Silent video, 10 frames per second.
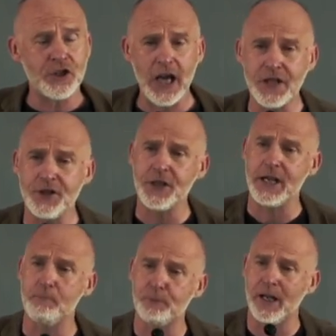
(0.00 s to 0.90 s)
hidden
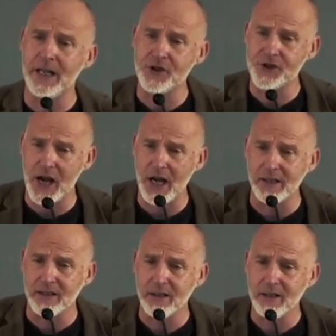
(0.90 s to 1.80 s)
in plain
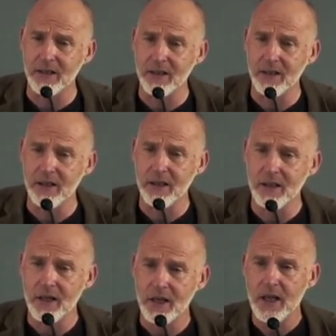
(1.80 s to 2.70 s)
sight.
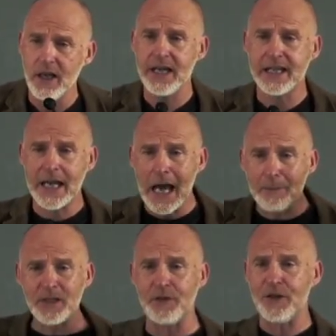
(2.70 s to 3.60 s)
He
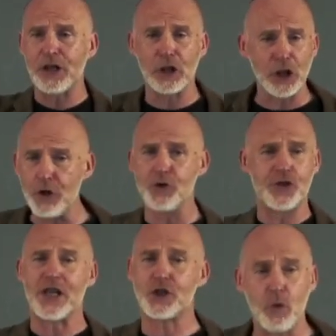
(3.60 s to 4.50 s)
kept giving clues.
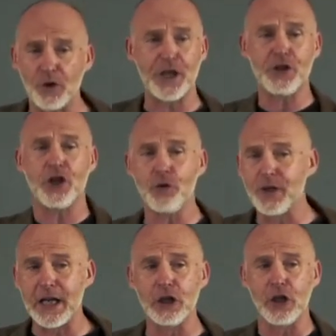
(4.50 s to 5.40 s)
That's what they do.
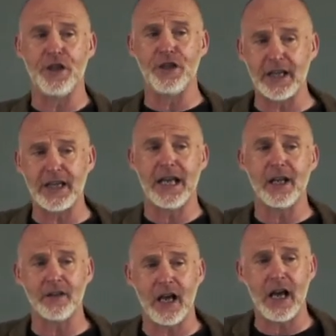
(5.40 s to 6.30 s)
They love it. They
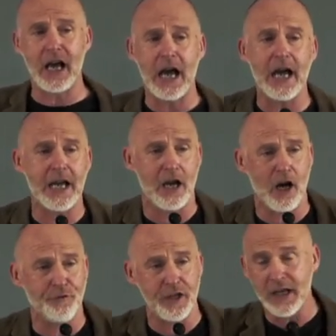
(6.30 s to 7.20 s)
get a high
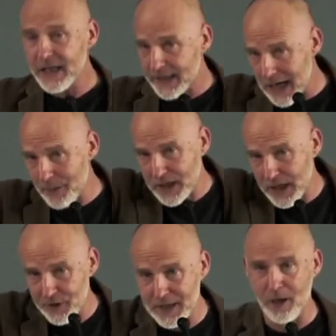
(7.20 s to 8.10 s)
off it. Kept
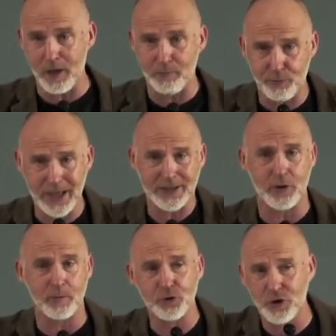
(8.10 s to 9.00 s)
giving out a
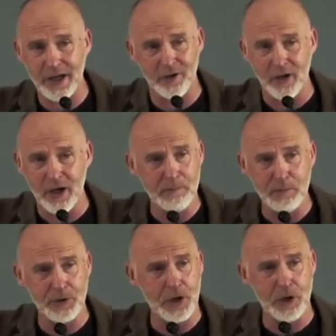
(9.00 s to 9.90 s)
breadcrumb trail,
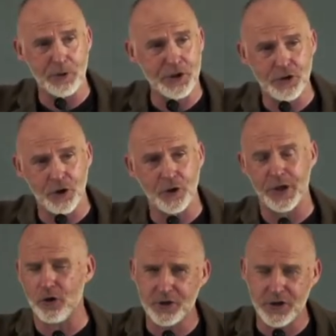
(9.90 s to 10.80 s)
but nobody saw
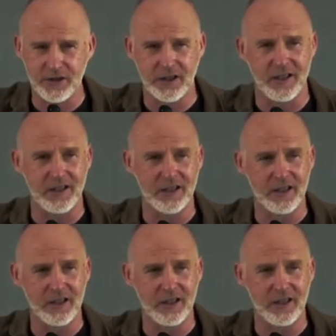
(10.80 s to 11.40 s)
it, or did they?